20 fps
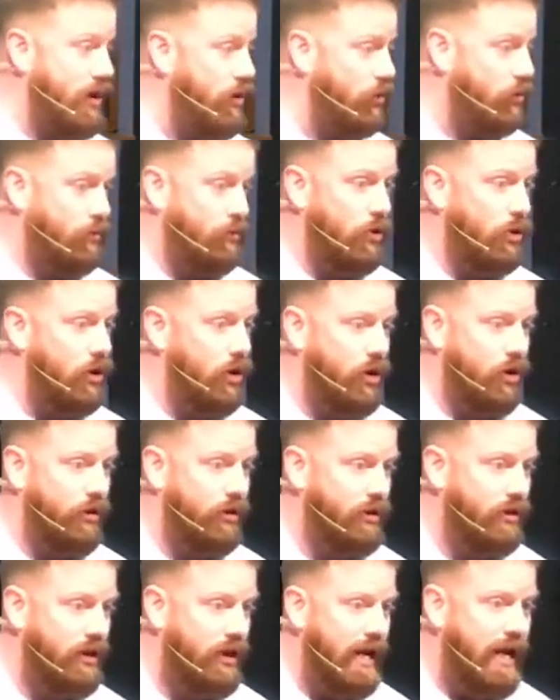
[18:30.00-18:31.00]
or
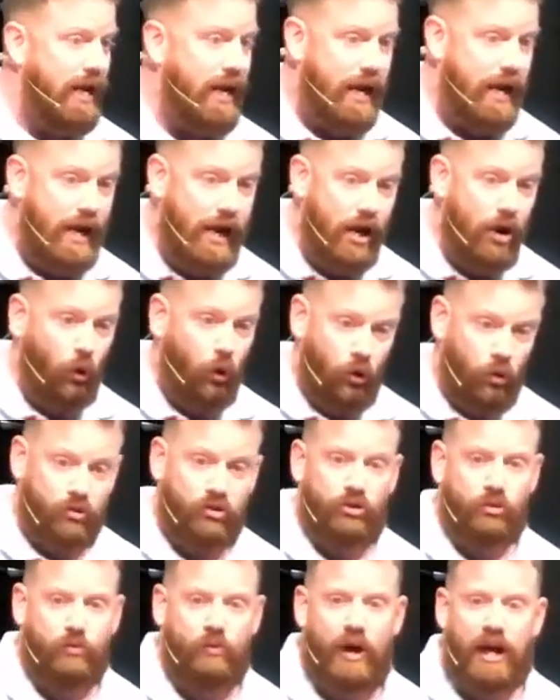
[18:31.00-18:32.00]
wrong. He
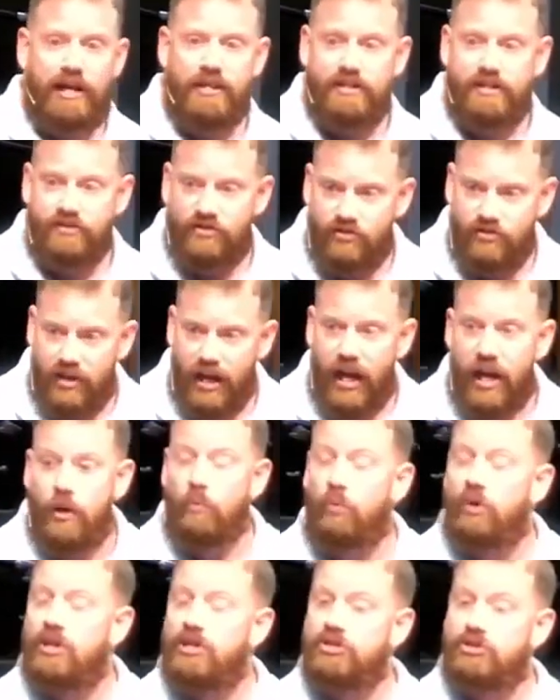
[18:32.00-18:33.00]
holds the right to say
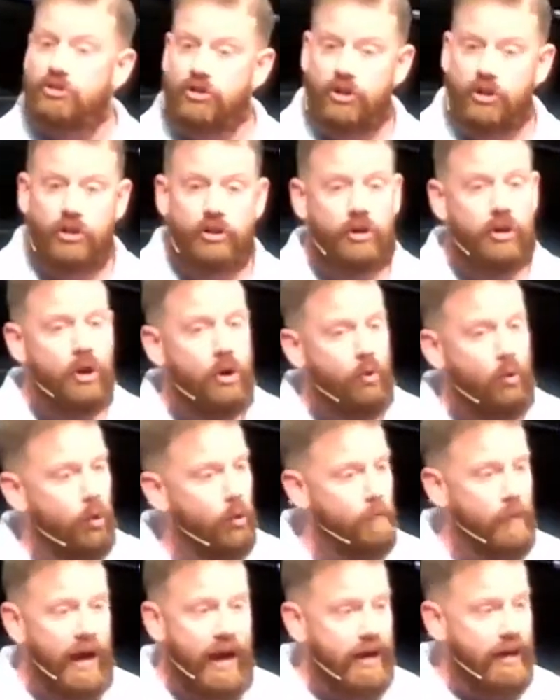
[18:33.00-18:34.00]
what is good or
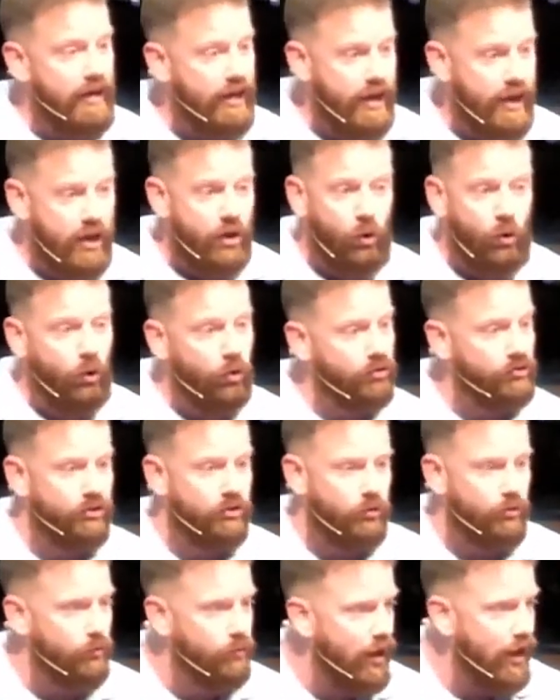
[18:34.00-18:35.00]
bad. He holds
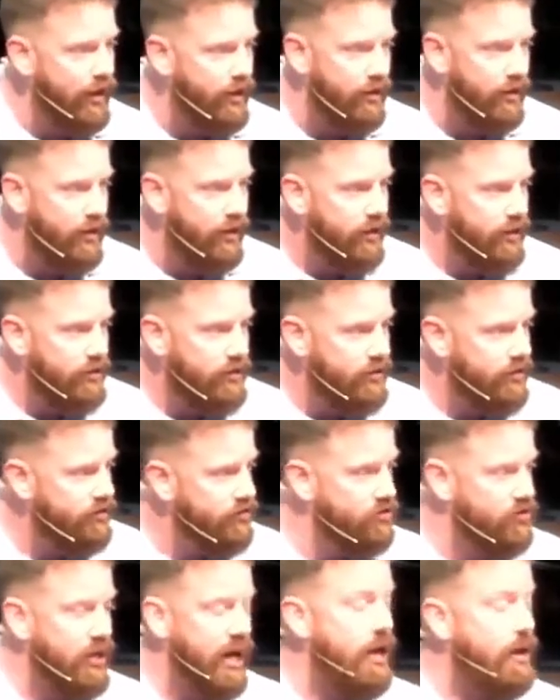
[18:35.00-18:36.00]
the right to
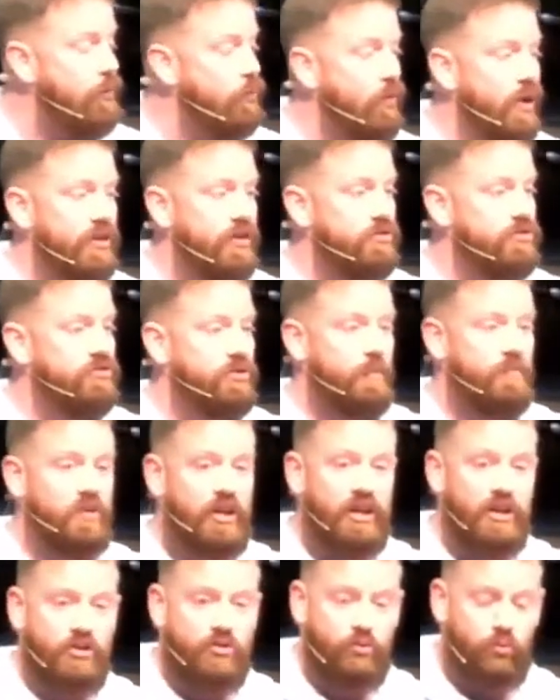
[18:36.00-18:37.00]
say whether
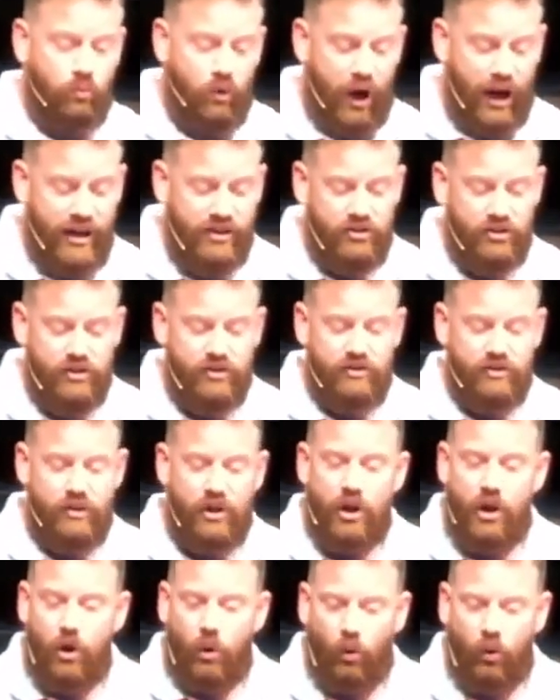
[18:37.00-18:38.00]
something is righteous
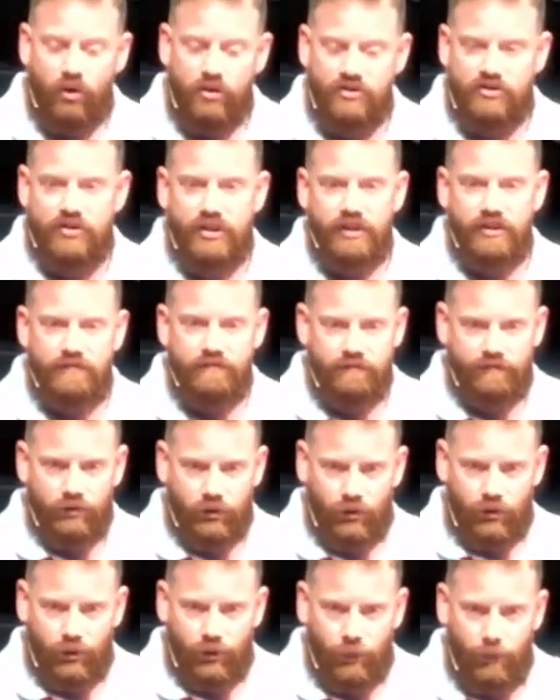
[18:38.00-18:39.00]
or
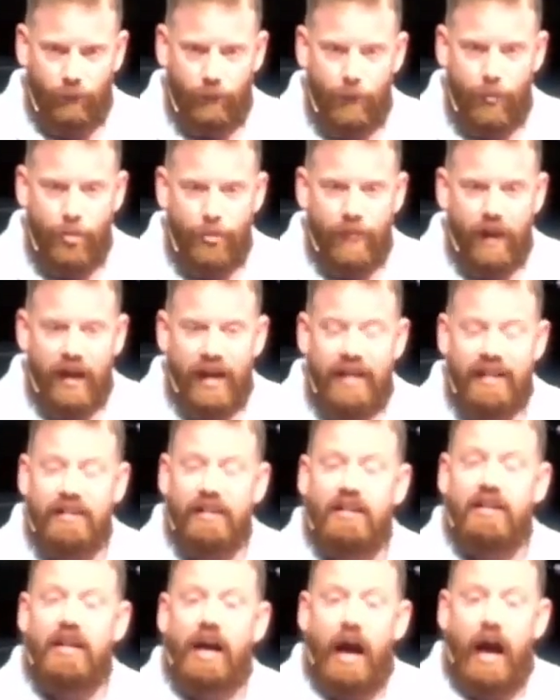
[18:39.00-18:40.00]
sinful. And the
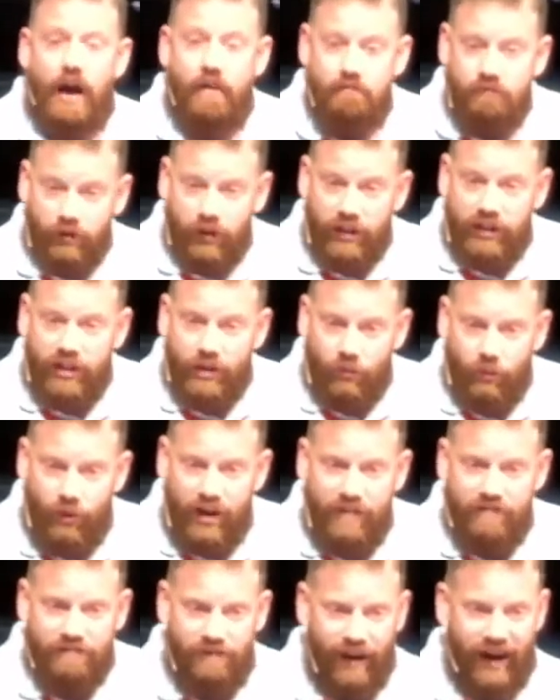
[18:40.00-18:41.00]
conflict that
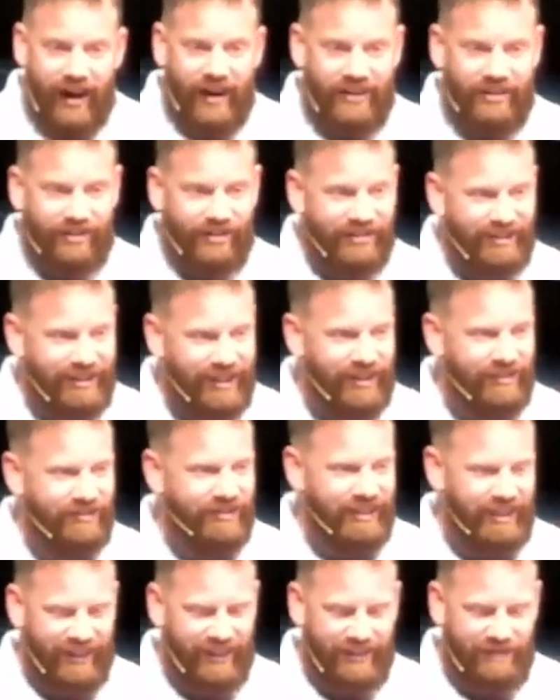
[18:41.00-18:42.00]
we find ourselves
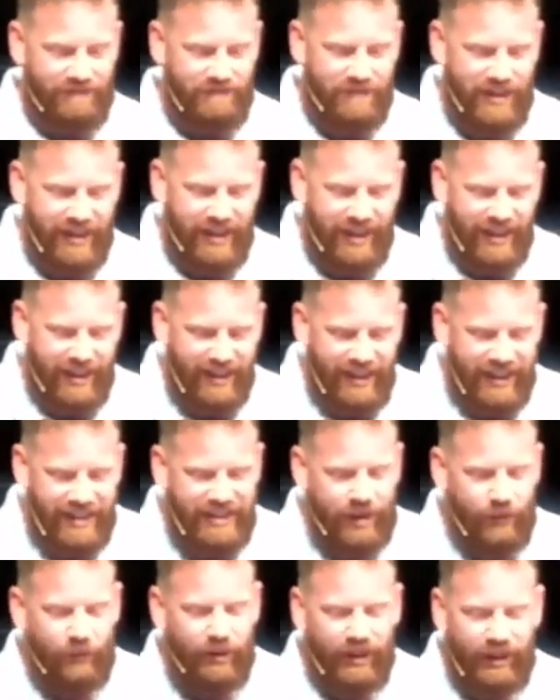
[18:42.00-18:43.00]
in is
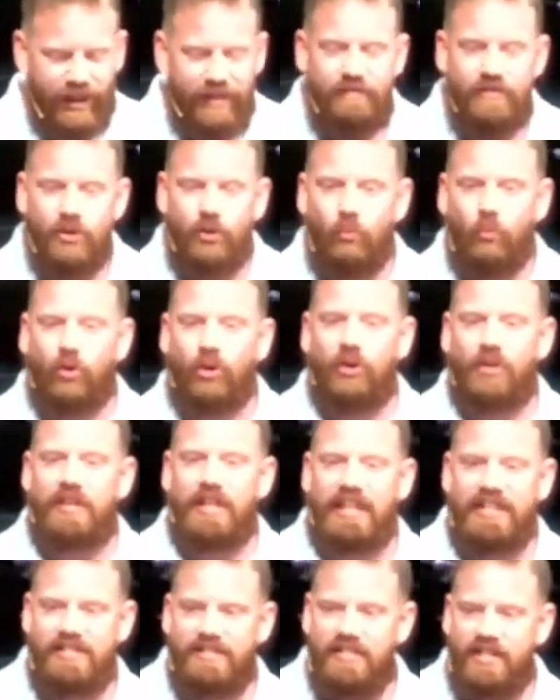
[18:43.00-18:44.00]
that we live in a world
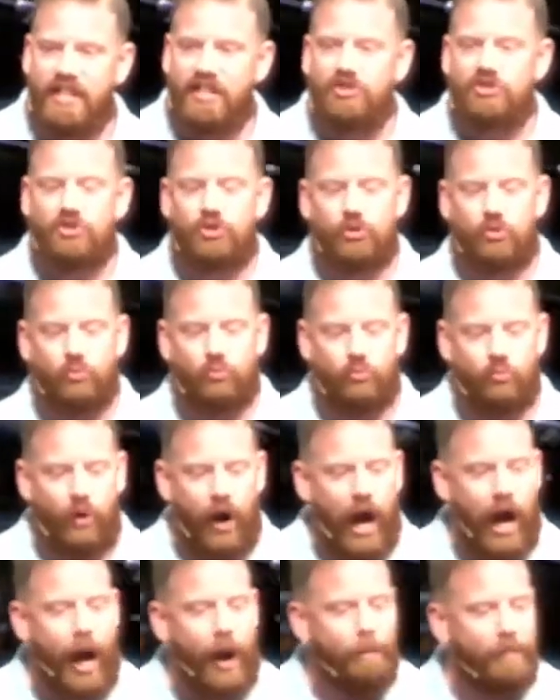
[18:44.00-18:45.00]
that seeks to
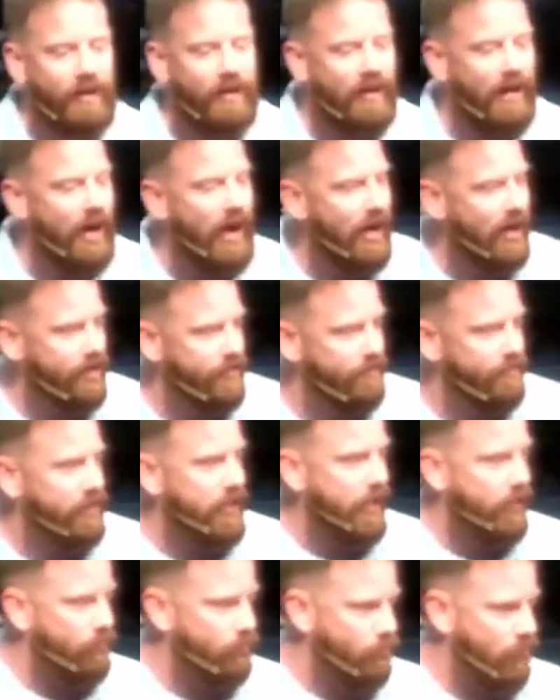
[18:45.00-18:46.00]
rob God of
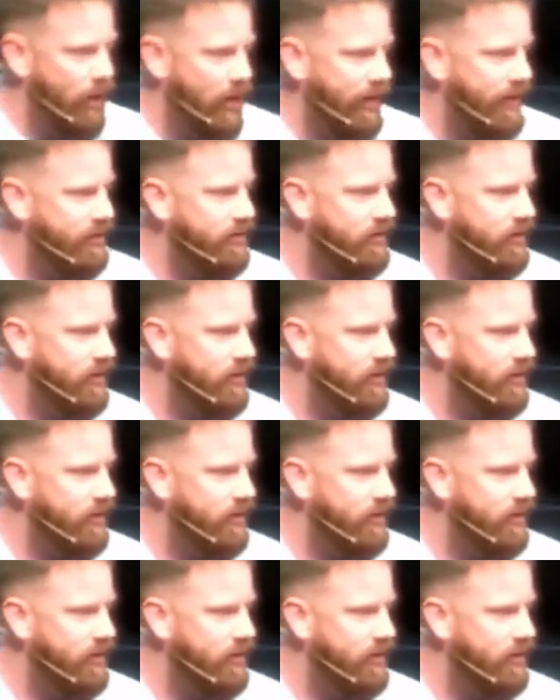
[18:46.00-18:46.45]
that right